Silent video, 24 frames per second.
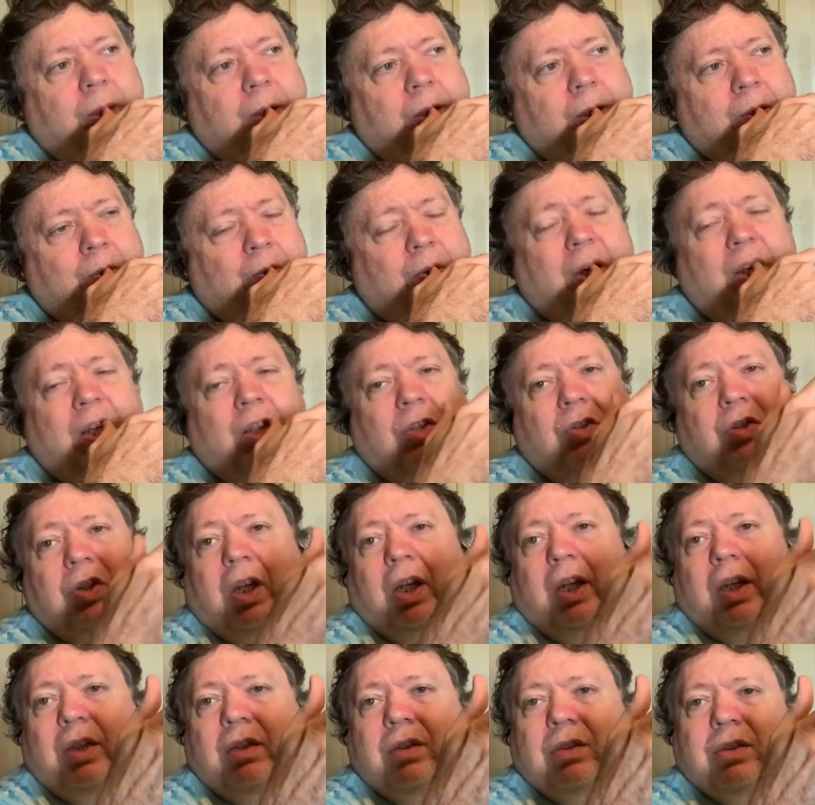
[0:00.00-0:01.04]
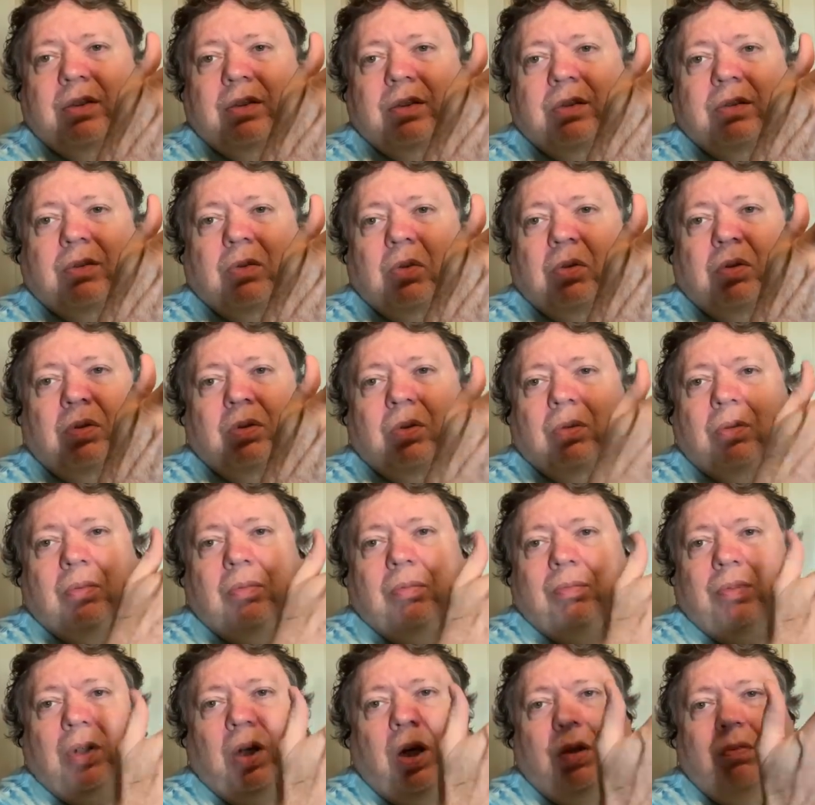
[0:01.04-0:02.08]
franchise or
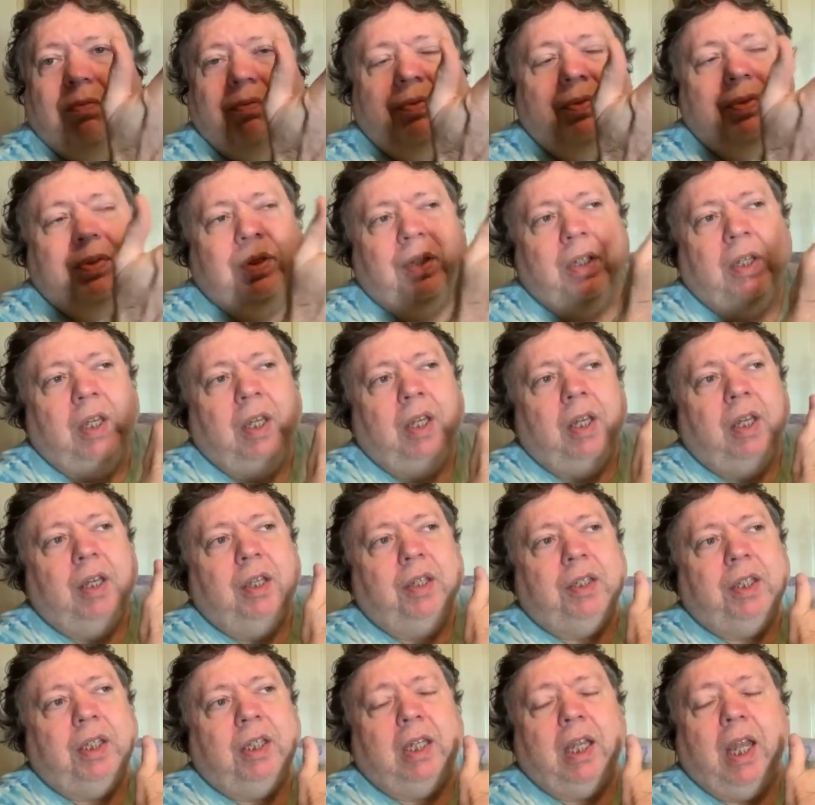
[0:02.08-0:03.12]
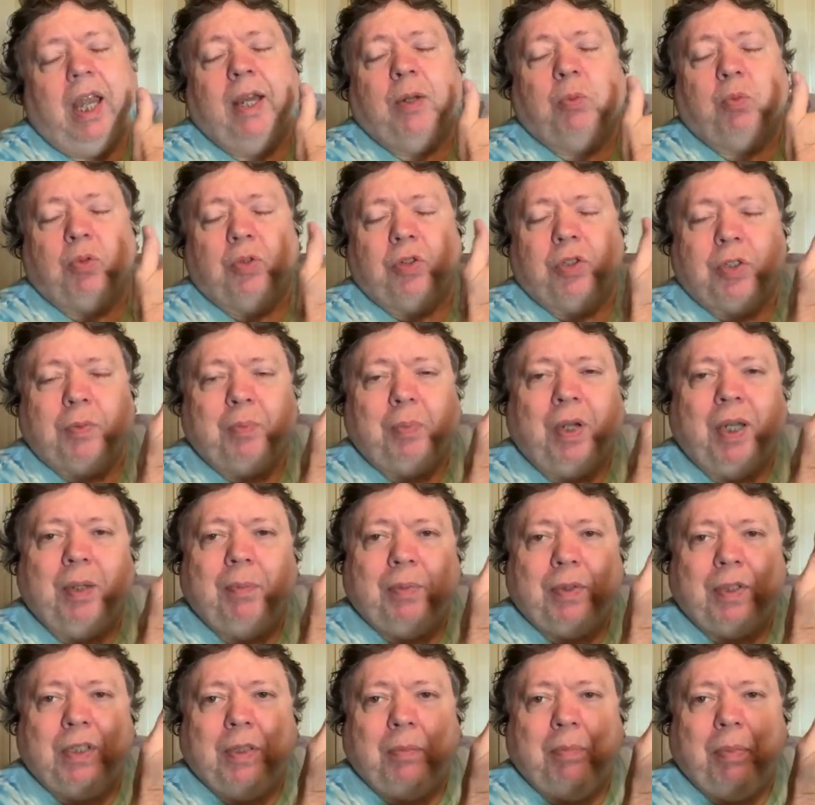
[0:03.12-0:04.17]
of the Edwards Pipe
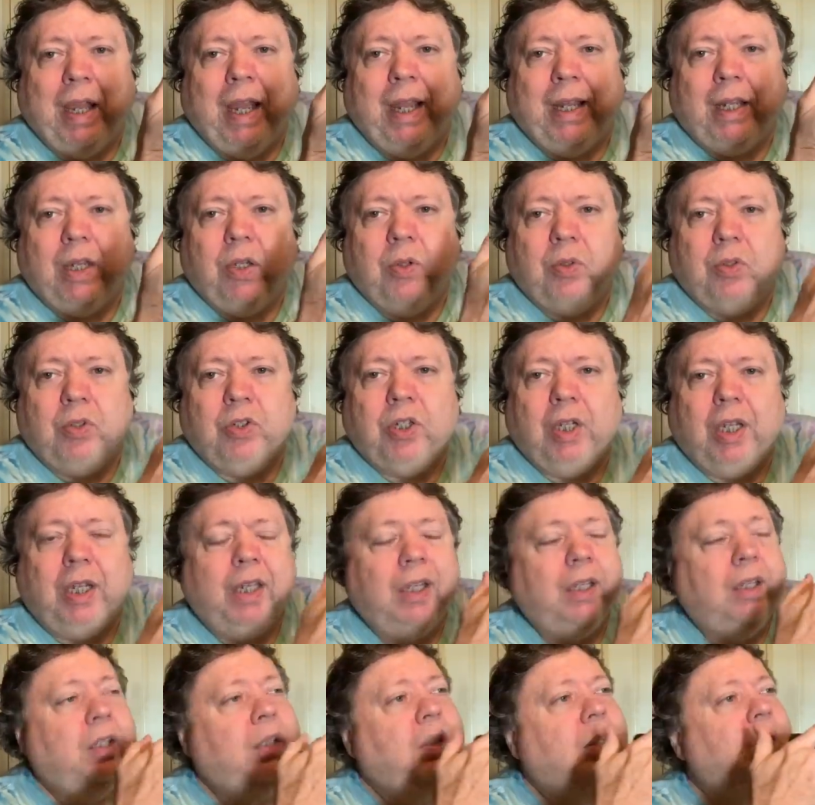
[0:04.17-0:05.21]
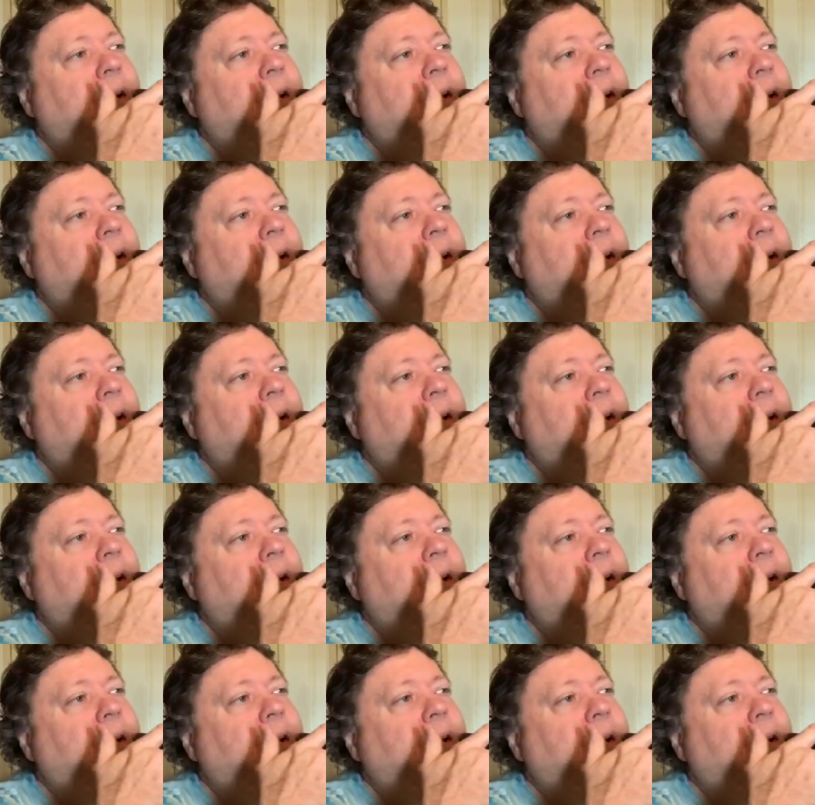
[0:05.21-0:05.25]
and Tobacco chain.